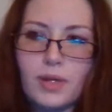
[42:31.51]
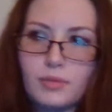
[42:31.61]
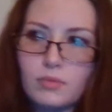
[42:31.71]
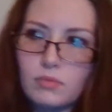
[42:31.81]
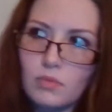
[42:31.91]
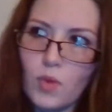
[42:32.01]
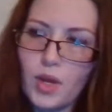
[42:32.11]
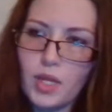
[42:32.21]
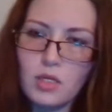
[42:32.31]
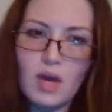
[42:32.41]
But
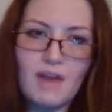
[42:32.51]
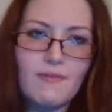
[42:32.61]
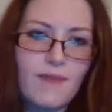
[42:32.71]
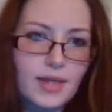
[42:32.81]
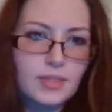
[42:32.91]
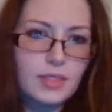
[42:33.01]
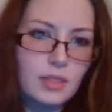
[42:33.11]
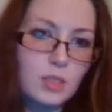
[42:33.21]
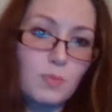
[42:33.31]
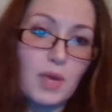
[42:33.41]
when you have a
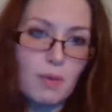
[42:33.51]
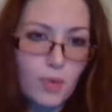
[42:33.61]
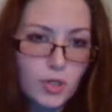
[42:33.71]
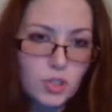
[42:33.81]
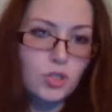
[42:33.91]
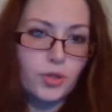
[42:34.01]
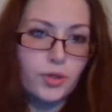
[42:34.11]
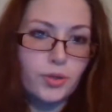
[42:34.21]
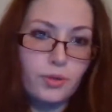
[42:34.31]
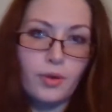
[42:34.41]
vaccine that's being pushed
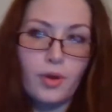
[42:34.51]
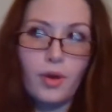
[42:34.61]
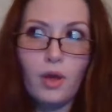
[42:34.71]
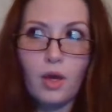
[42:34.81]
through